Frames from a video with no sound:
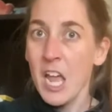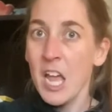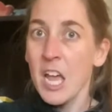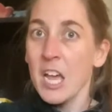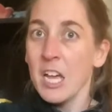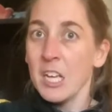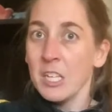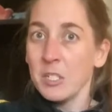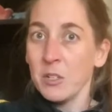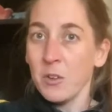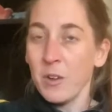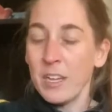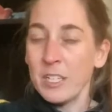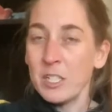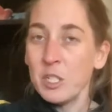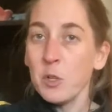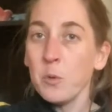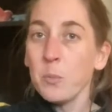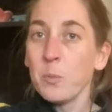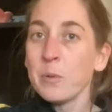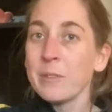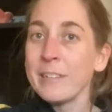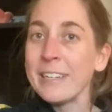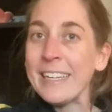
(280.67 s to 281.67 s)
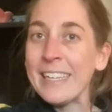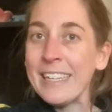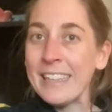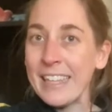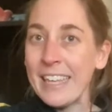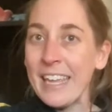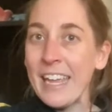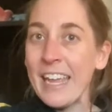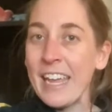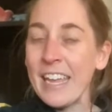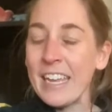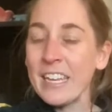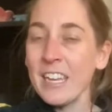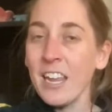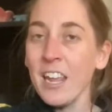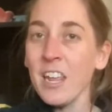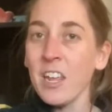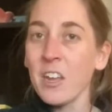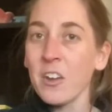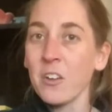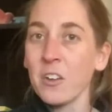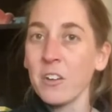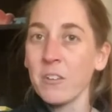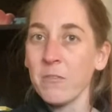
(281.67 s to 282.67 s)
So as you breathe in, you're
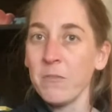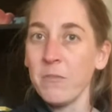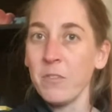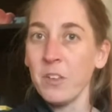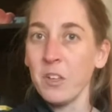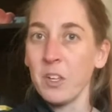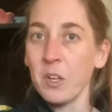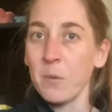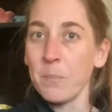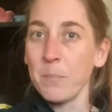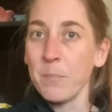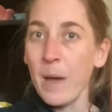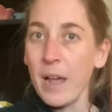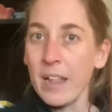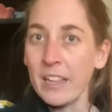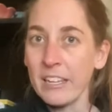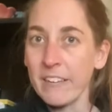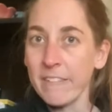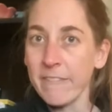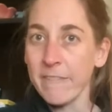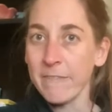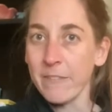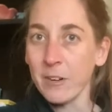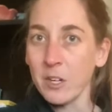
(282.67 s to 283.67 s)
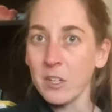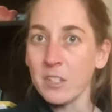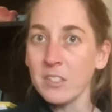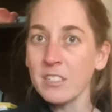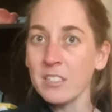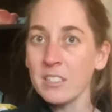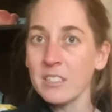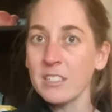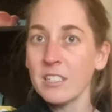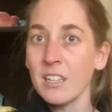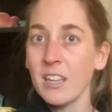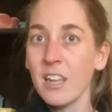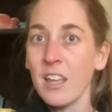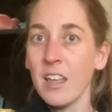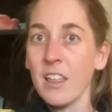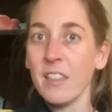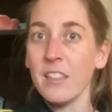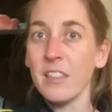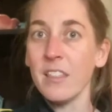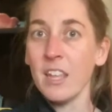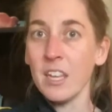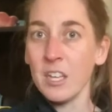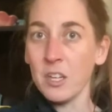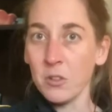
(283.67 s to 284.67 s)
going to fill your belly first,
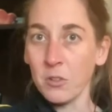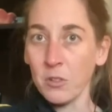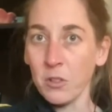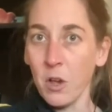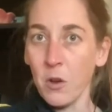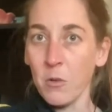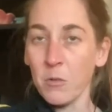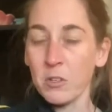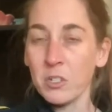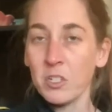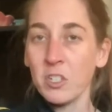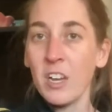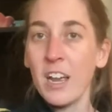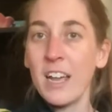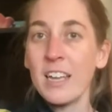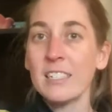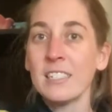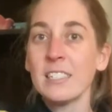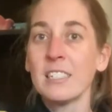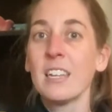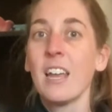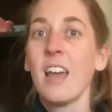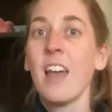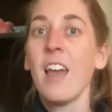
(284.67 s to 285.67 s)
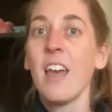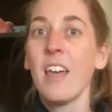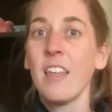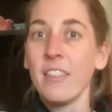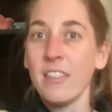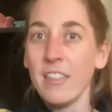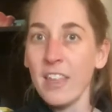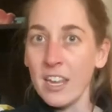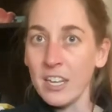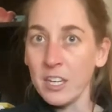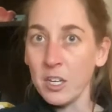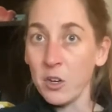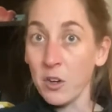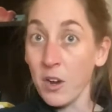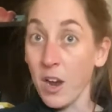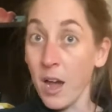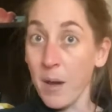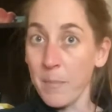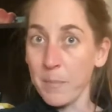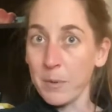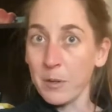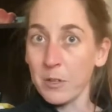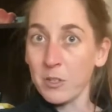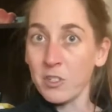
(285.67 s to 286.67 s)
then your lower chest, then your
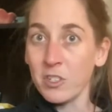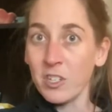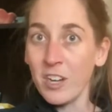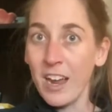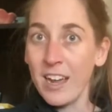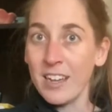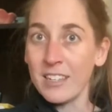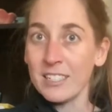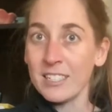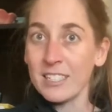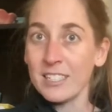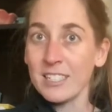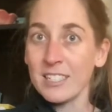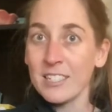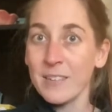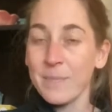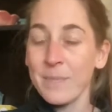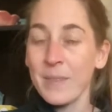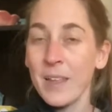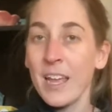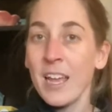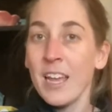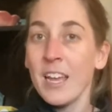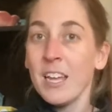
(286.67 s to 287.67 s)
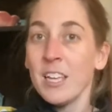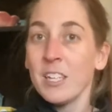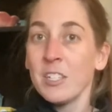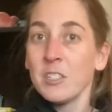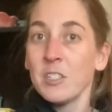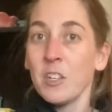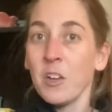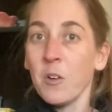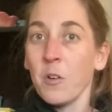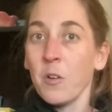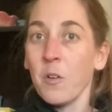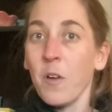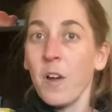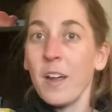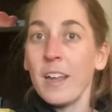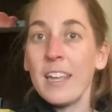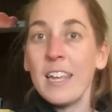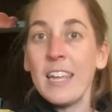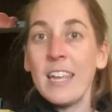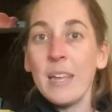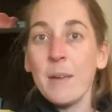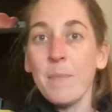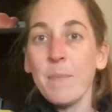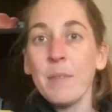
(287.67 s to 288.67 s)
upper chest. So
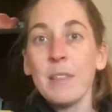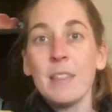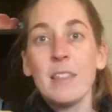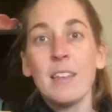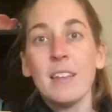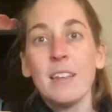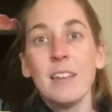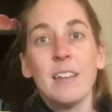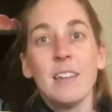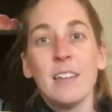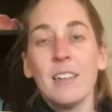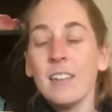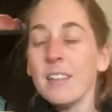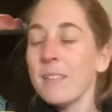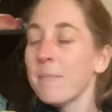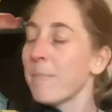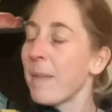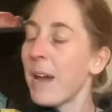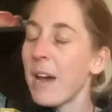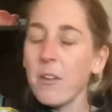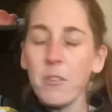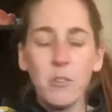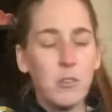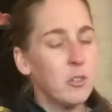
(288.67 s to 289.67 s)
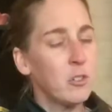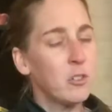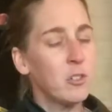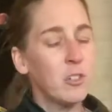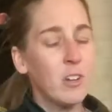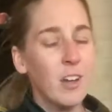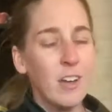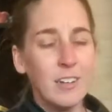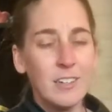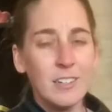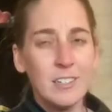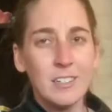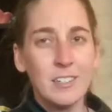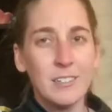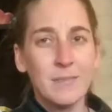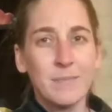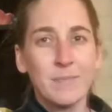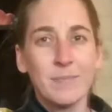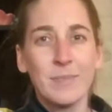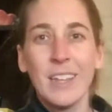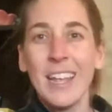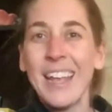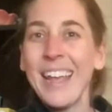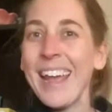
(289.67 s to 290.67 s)
keep the mouth shut.
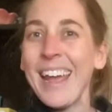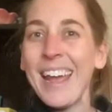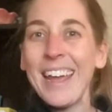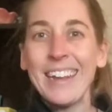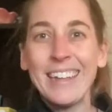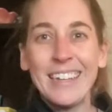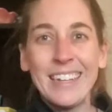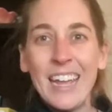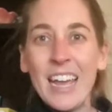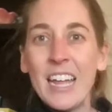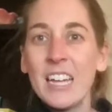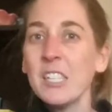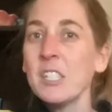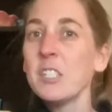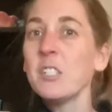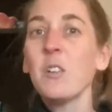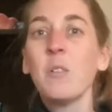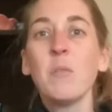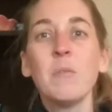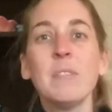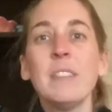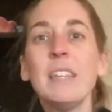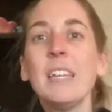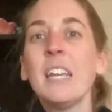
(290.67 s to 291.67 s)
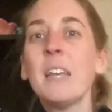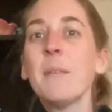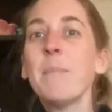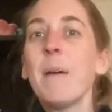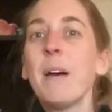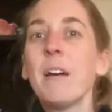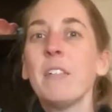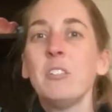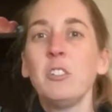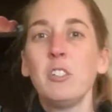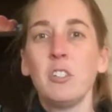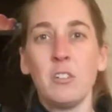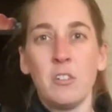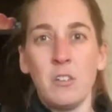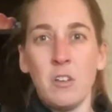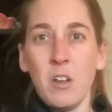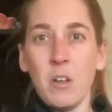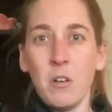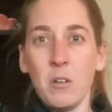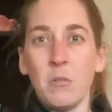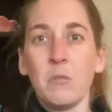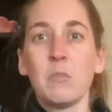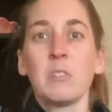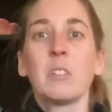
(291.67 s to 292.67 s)
And again, don't think about your
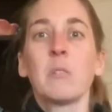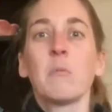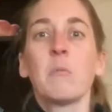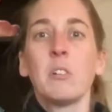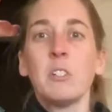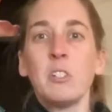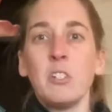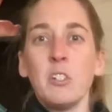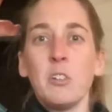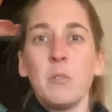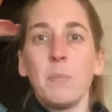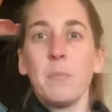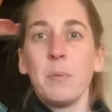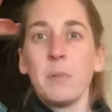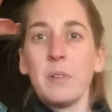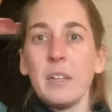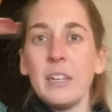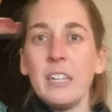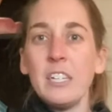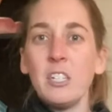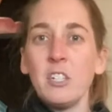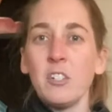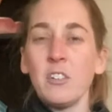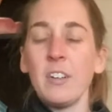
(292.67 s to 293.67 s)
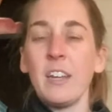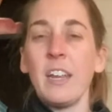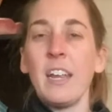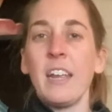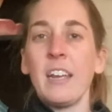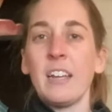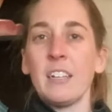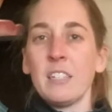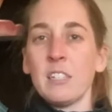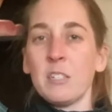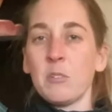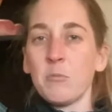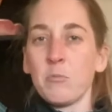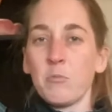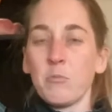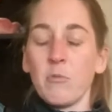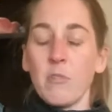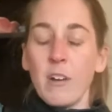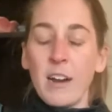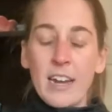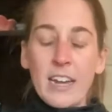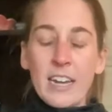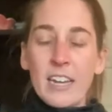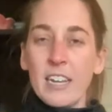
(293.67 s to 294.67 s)
nose. I want you to place your hands
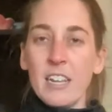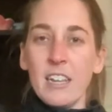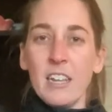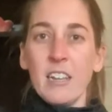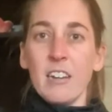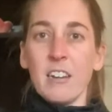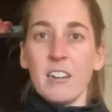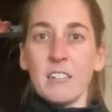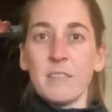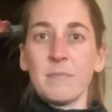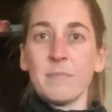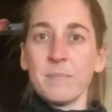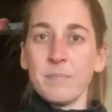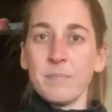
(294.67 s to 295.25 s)
right here.